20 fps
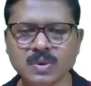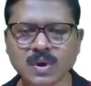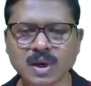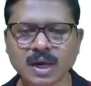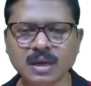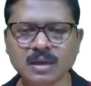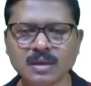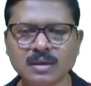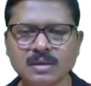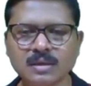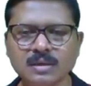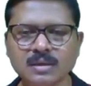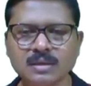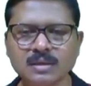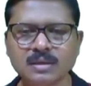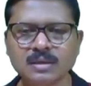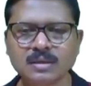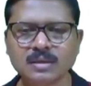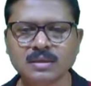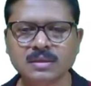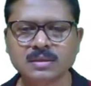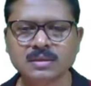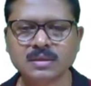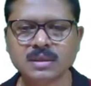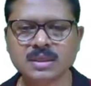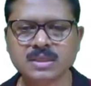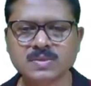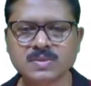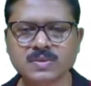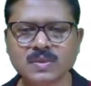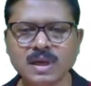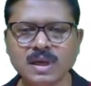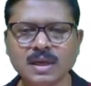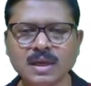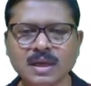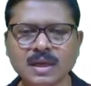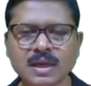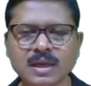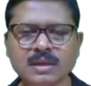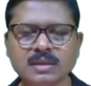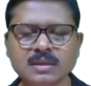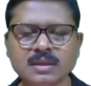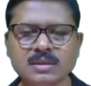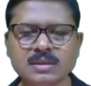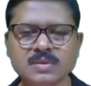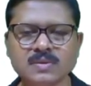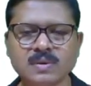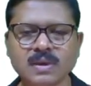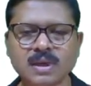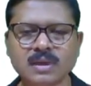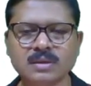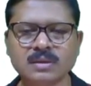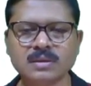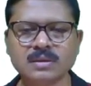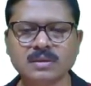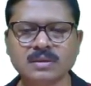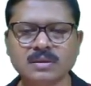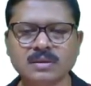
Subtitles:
coils, this coil and this coil.